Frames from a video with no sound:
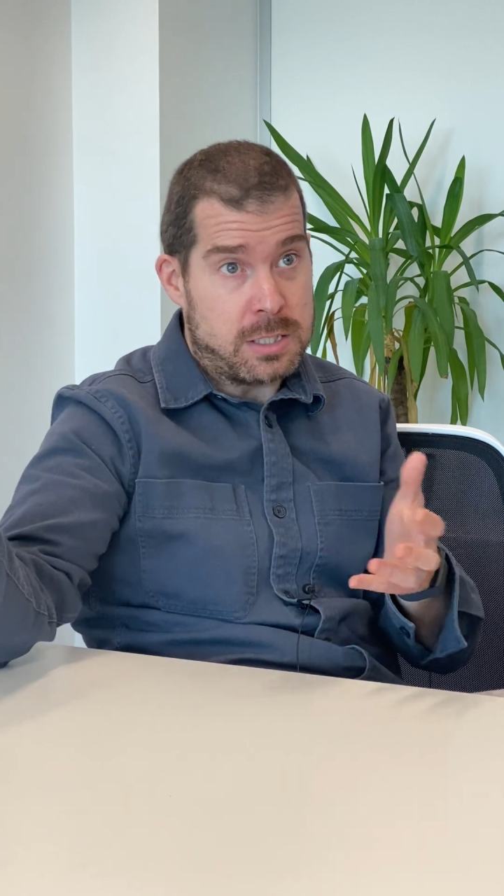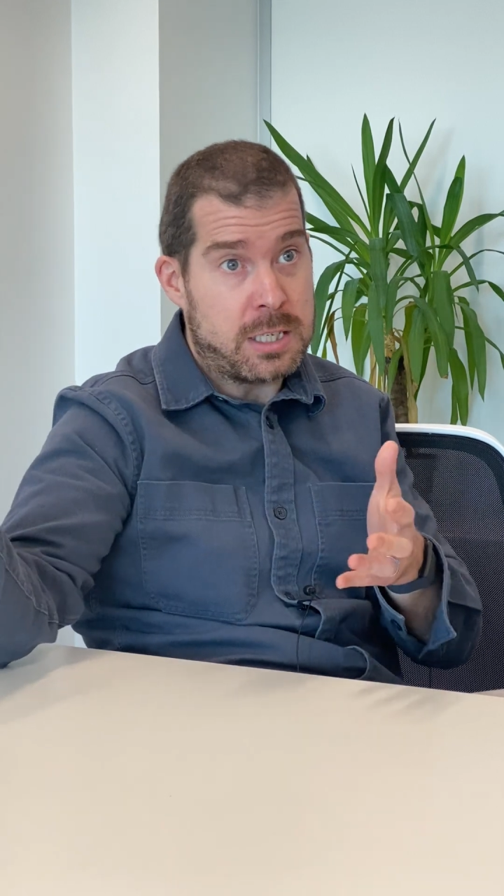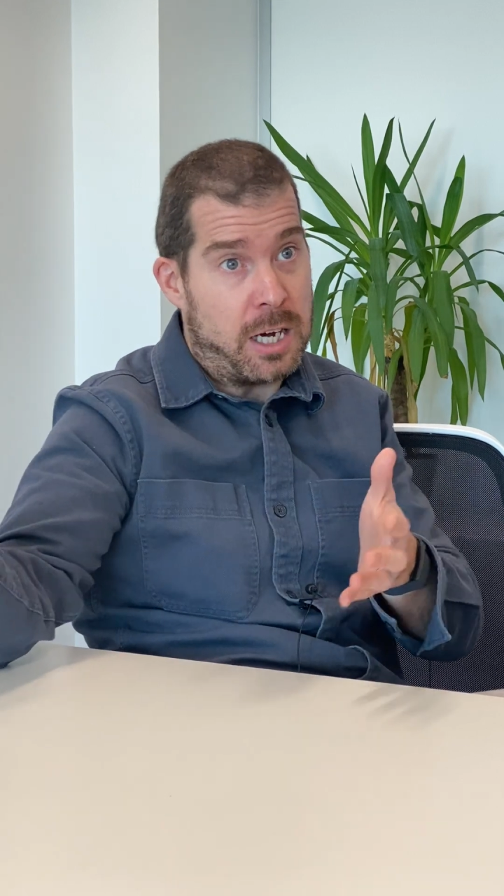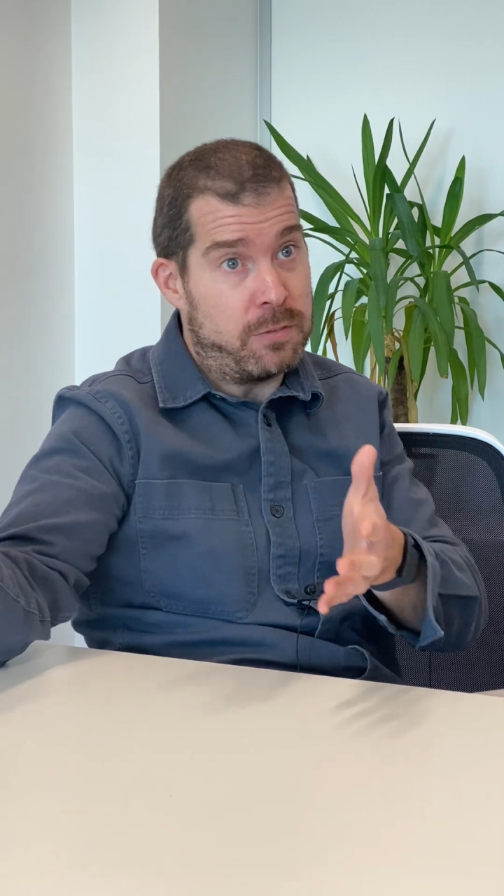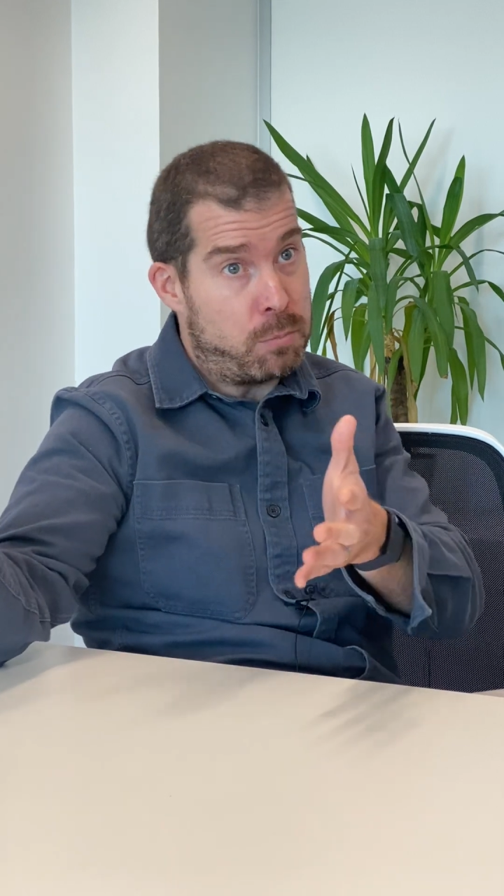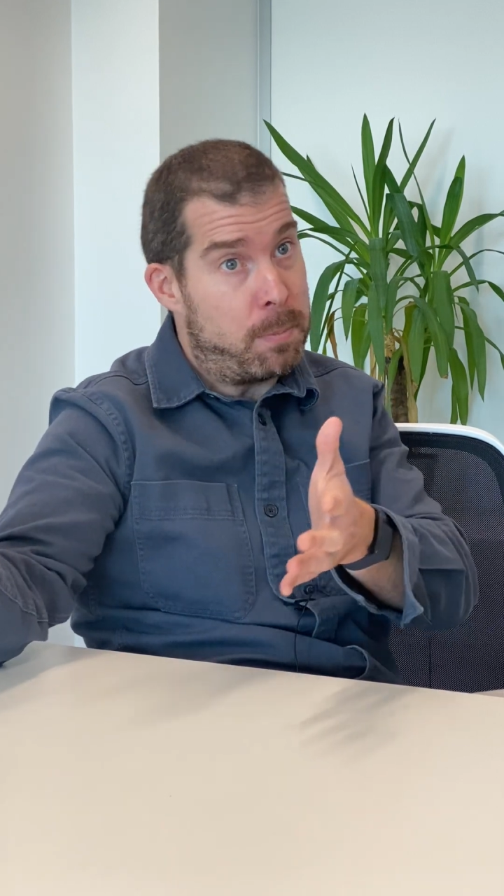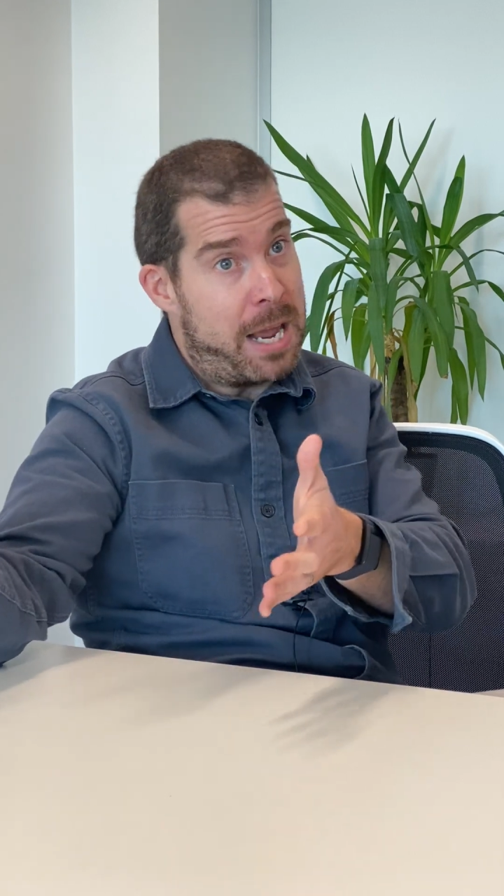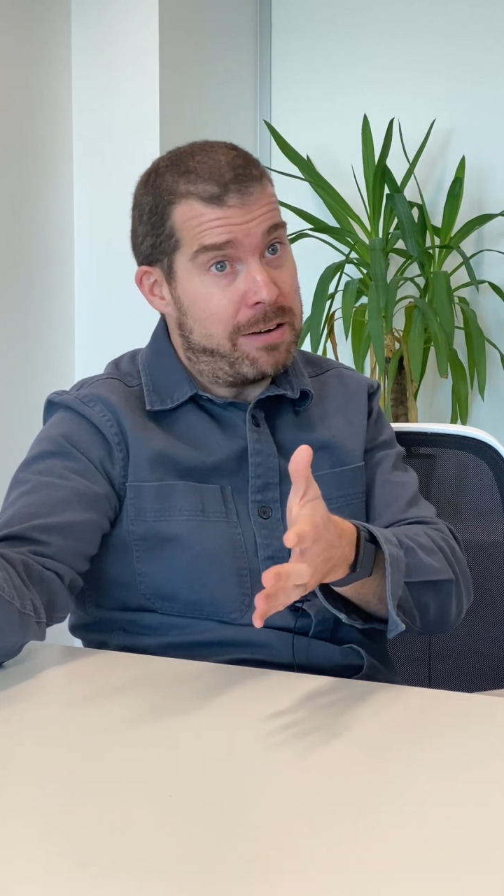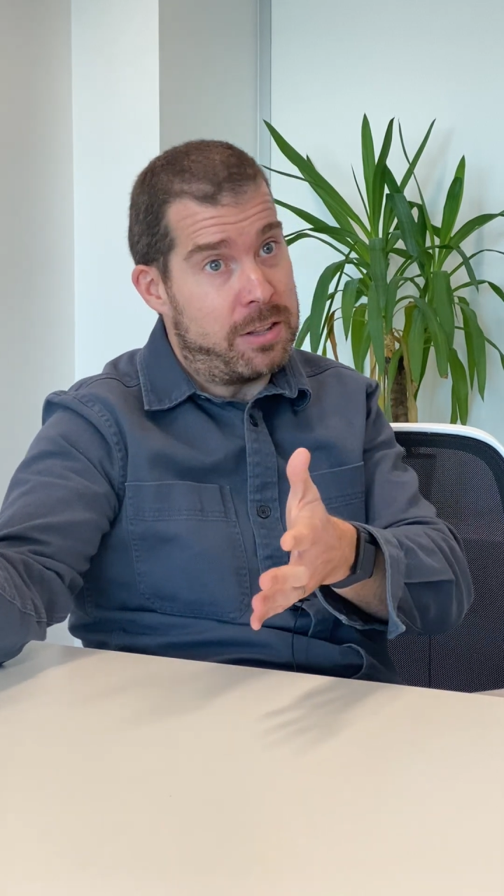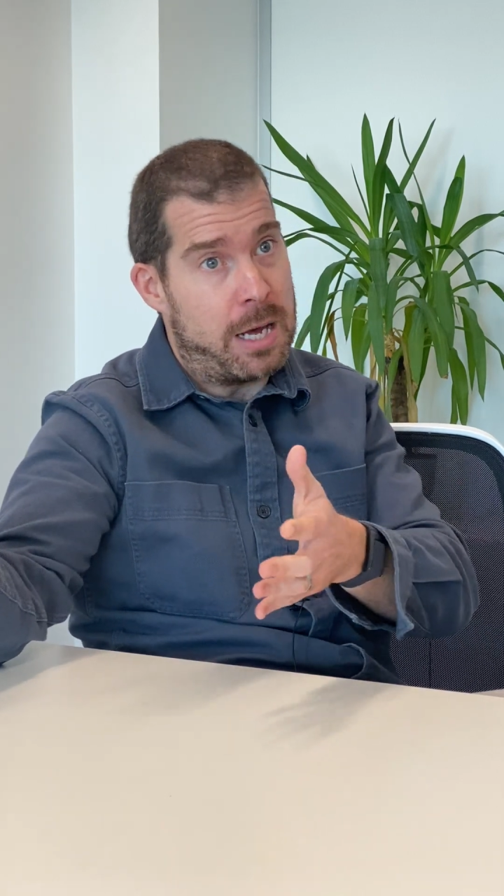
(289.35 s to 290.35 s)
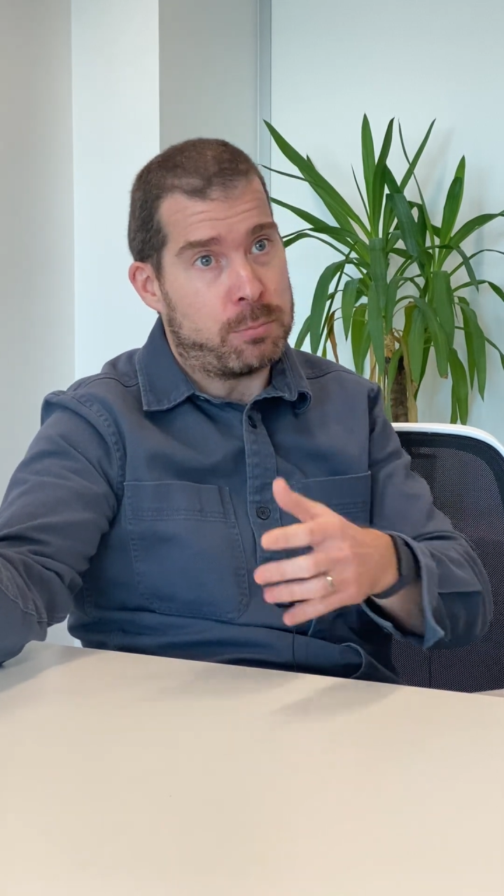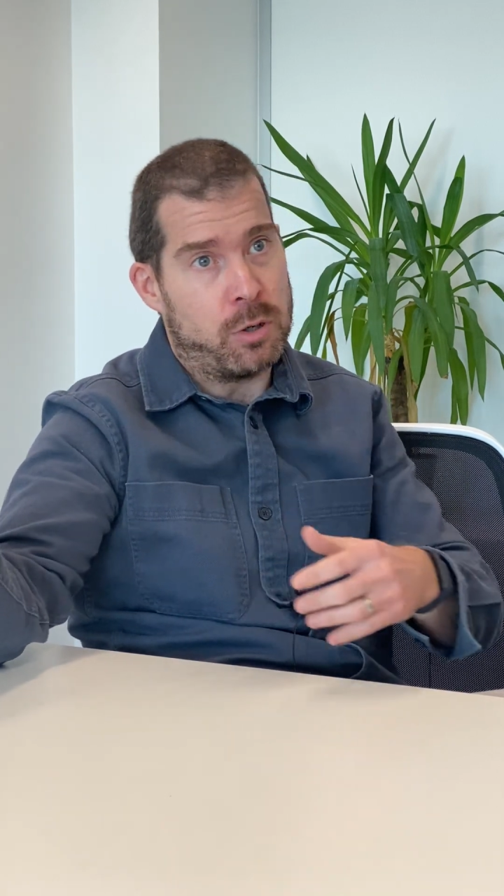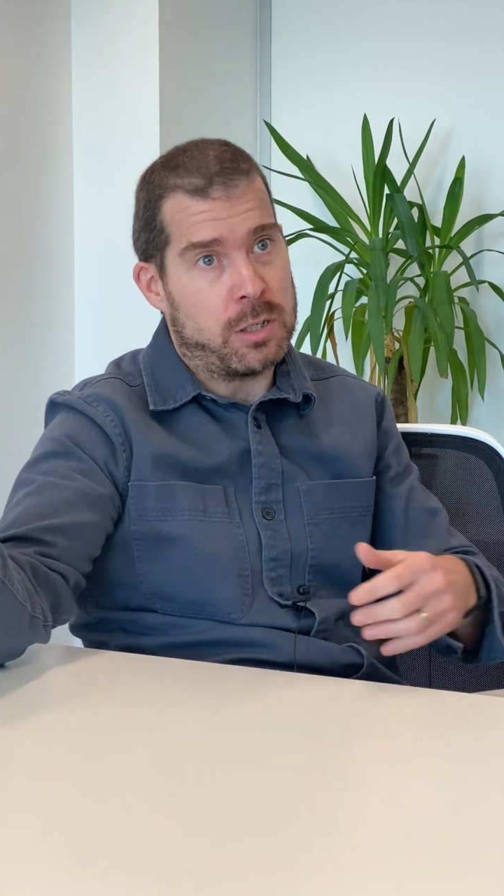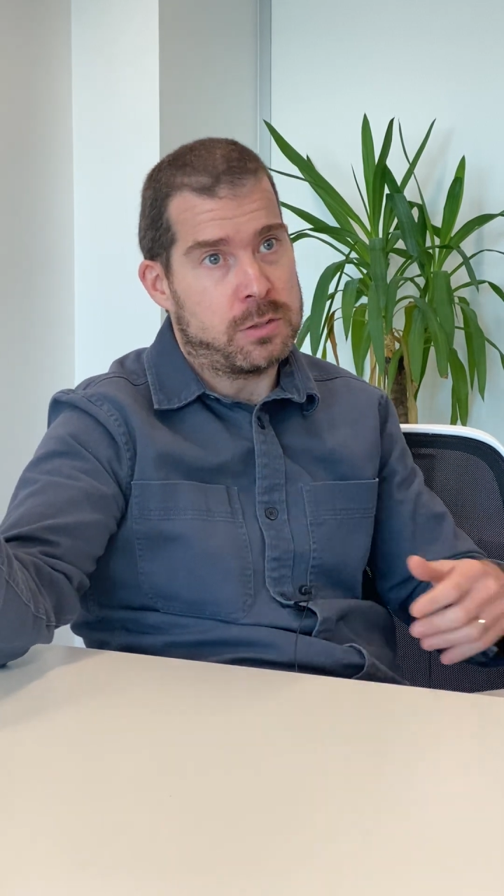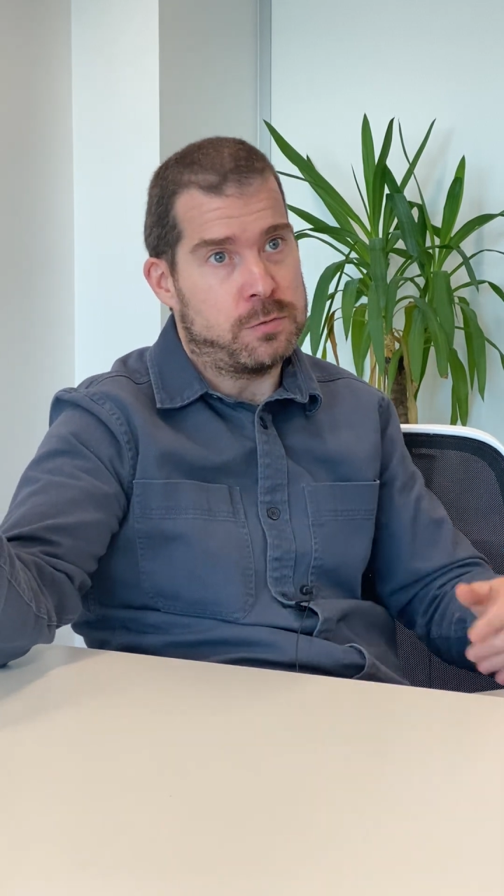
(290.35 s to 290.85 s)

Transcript: kind of preparing that product